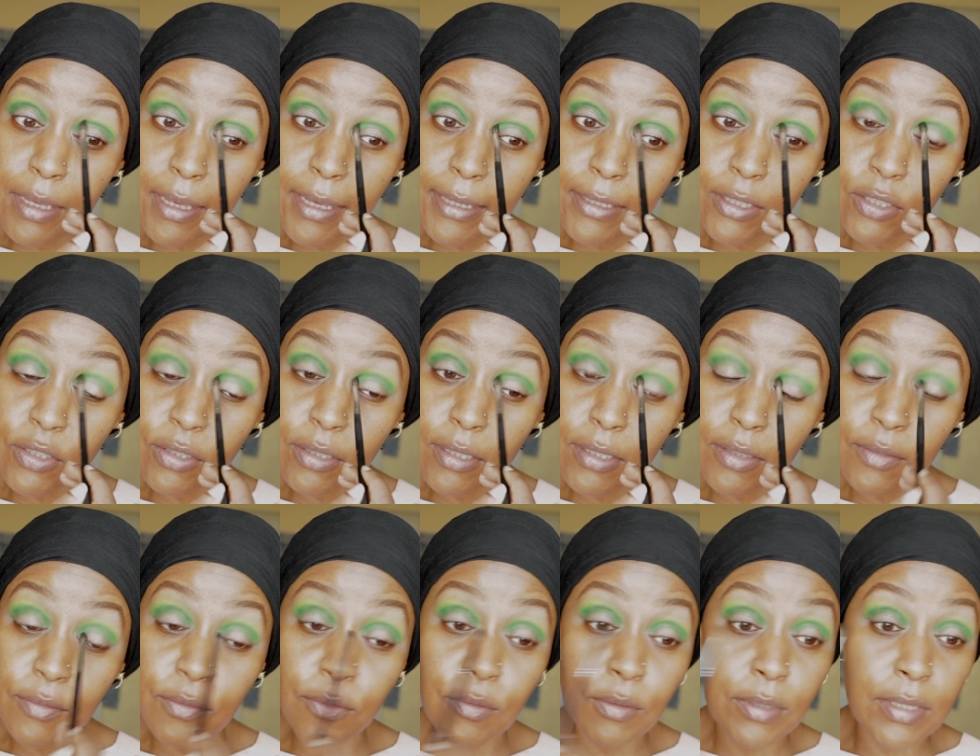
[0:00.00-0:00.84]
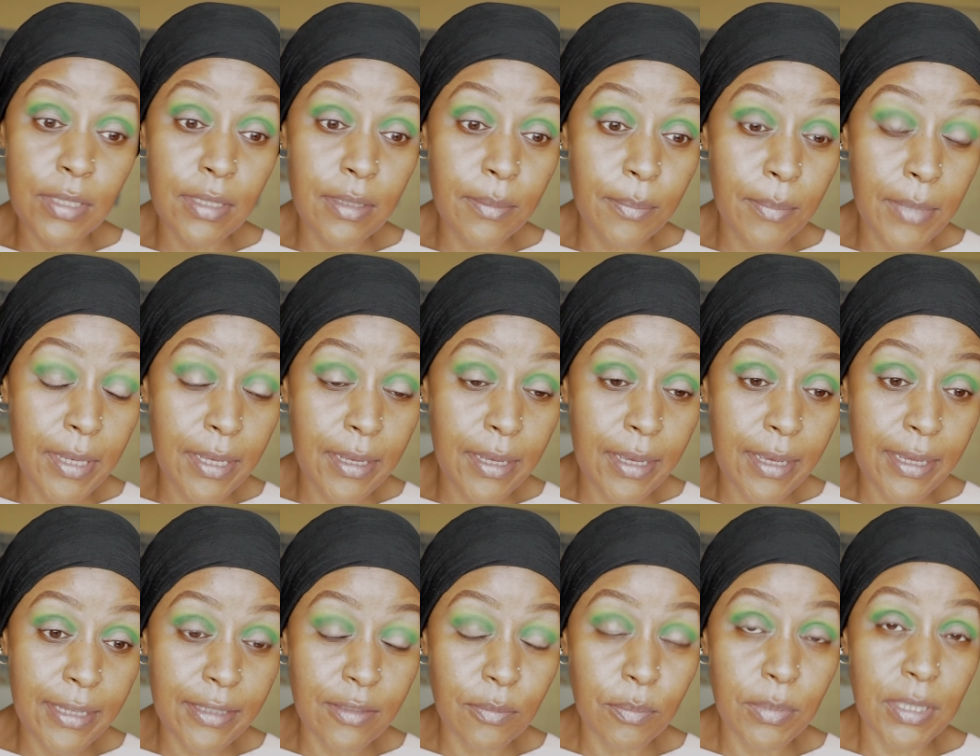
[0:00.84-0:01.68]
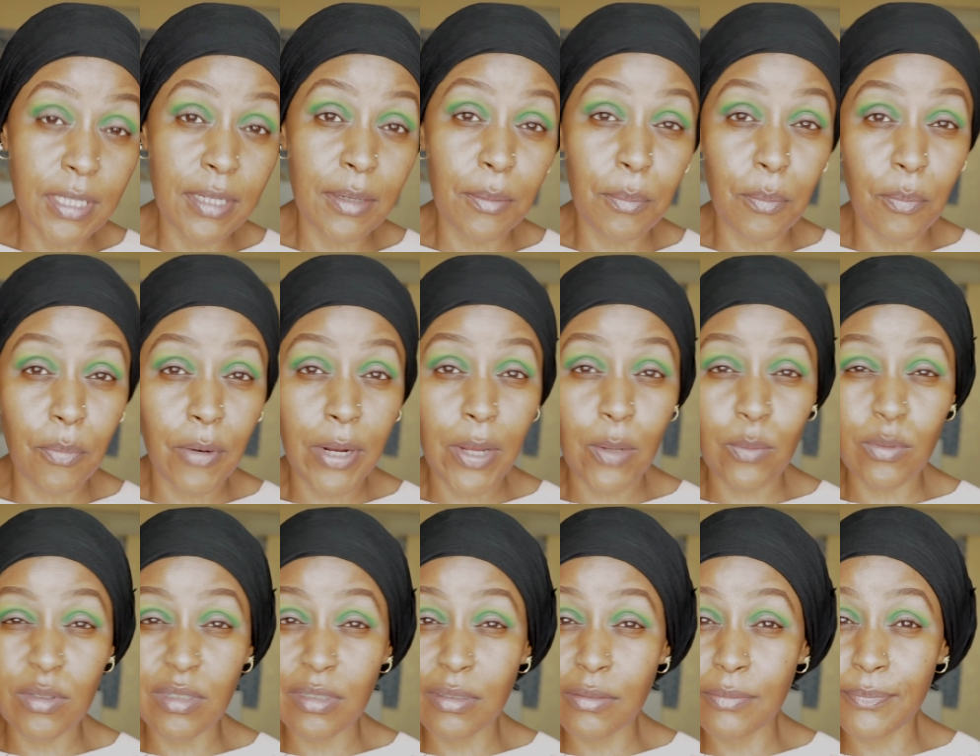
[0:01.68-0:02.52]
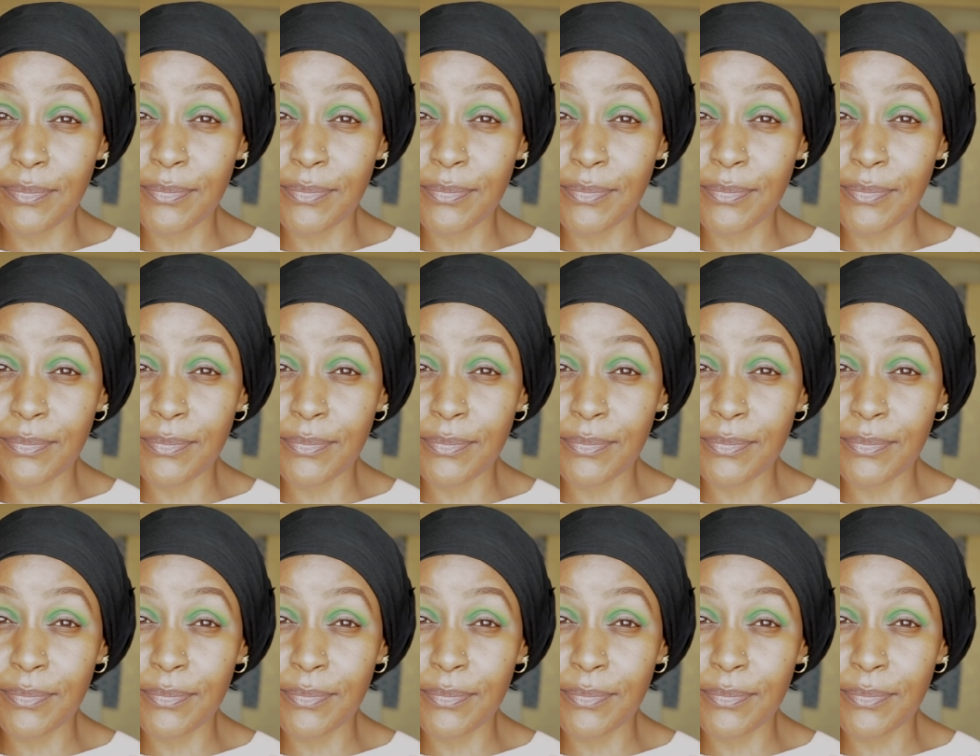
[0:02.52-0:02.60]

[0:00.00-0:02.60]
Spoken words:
add a shade of green, my eyes become browner.